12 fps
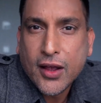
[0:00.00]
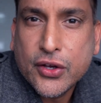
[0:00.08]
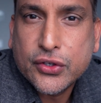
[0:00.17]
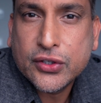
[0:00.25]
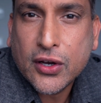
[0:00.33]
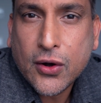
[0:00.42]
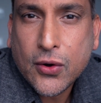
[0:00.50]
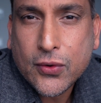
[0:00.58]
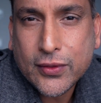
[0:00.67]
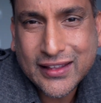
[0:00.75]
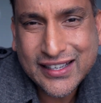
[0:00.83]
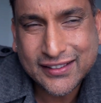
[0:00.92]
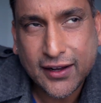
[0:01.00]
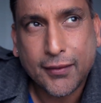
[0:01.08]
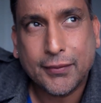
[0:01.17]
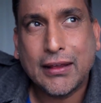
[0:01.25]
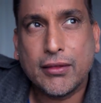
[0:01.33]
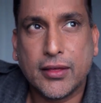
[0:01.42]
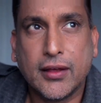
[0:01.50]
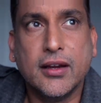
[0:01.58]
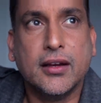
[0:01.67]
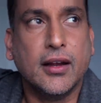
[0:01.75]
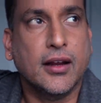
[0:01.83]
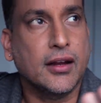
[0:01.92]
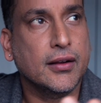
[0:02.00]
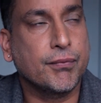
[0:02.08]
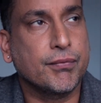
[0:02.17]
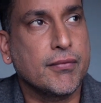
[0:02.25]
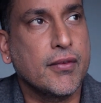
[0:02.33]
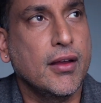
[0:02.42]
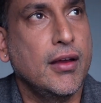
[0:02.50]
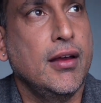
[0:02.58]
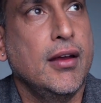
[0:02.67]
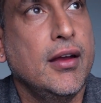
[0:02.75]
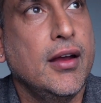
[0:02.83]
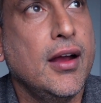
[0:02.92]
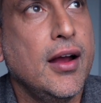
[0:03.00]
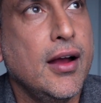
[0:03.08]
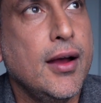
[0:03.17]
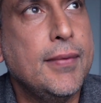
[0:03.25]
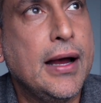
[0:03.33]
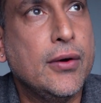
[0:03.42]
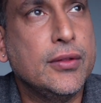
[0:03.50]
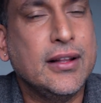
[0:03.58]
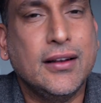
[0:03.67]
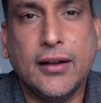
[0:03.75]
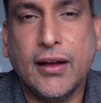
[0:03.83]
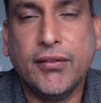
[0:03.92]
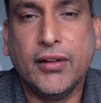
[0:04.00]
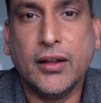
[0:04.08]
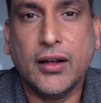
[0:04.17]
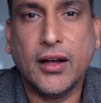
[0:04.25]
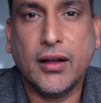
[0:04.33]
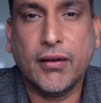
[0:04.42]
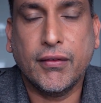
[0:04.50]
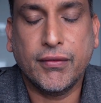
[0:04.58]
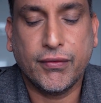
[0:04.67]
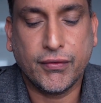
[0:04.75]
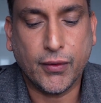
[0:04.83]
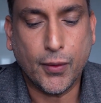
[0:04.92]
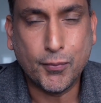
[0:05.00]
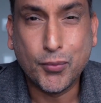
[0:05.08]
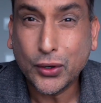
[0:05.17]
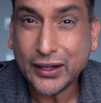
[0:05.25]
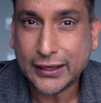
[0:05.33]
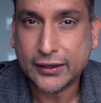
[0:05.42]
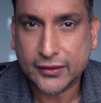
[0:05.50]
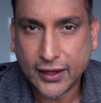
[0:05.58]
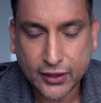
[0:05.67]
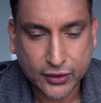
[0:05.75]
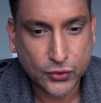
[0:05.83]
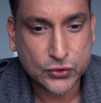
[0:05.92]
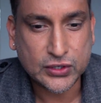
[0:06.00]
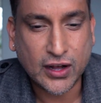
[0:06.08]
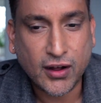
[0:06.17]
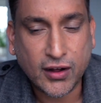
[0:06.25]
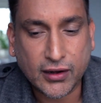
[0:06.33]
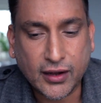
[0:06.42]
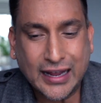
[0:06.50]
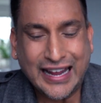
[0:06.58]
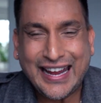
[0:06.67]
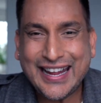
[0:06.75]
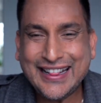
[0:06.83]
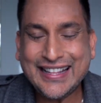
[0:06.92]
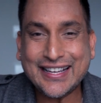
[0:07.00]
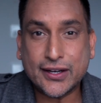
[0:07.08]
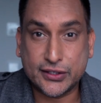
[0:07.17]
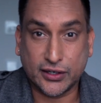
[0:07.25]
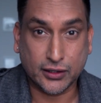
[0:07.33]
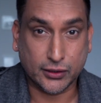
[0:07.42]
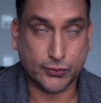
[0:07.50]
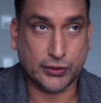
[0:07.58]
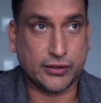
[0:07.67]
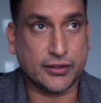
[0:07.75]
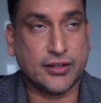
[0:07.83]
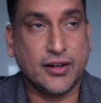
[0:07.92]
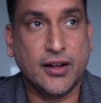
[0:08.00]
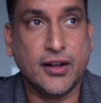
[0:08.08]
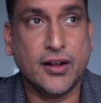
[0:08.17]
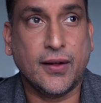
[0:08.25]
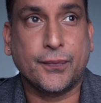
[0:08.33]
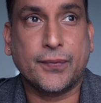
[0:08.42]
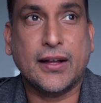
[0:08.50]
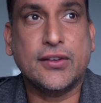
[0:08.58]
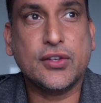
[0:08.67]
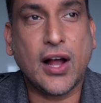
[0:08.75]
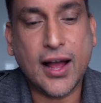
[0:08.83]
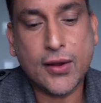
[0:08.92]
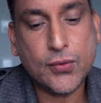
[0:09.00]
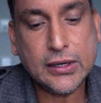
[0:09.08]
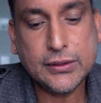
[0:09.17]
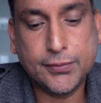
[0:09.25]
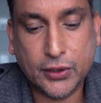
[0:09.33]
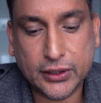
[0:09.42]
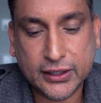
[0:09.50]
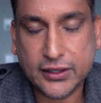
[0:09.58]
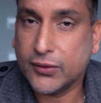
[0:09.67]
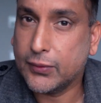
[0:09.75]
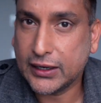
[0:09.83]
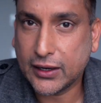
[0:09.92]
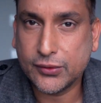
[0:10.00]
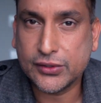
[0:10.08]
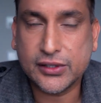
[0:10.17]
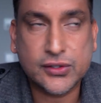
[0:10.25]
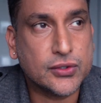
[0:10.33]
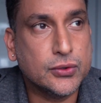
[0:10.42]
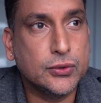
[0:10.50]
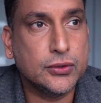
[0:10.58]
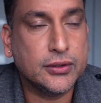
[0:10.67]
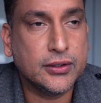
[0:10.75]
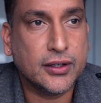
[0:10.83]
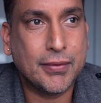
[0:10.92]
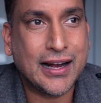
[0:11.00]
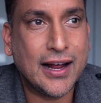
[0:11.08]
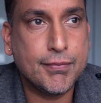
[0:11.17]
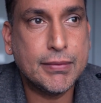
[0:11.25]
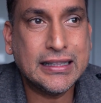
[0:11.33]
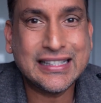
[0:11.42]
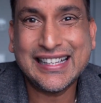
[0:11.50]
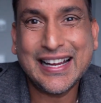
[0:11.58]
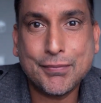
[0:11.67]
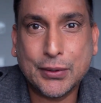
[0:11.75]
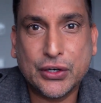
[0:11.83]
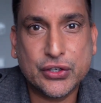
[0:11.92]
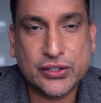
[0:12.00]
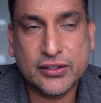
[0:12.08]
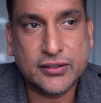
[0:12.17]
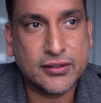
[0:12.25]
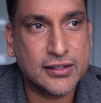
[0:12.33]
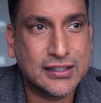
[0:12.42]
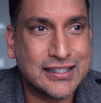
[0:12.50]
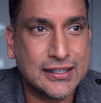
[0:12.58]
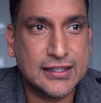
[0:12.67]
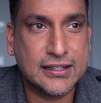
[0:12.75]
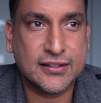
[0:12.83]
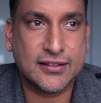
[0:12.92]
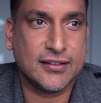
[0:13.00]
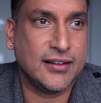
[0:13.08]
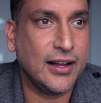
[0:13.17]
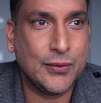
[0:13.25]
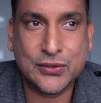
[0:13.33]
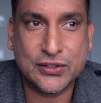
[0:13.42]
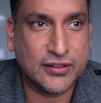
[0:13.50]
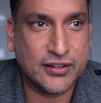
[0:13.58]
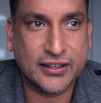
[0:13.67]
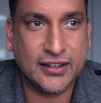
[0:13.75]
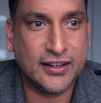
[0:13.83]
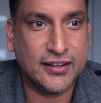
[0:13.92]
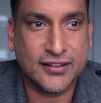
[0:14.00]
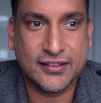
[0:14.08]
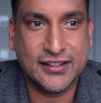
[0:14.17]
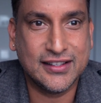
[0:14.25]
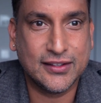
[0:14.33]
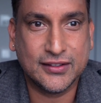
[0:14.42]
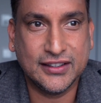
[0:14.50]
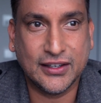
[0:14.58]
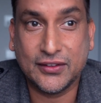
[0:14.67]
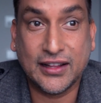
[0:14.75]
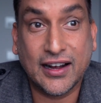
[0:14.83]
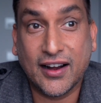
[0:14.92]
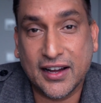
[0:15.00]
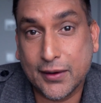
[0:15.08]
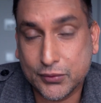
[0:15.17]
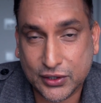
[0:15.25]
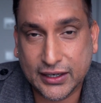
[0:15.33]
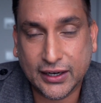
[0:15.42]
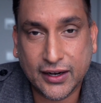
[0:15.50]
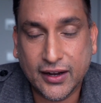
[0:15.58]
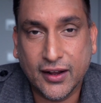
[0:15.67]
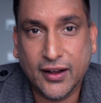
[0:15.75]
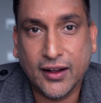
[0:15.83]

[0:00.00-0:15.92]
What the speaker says: So this got me thinking about the level of bullying that goes on in the adult world. So I was bullied when I was in school, but I've been the same person since I was a little kid, that I am today.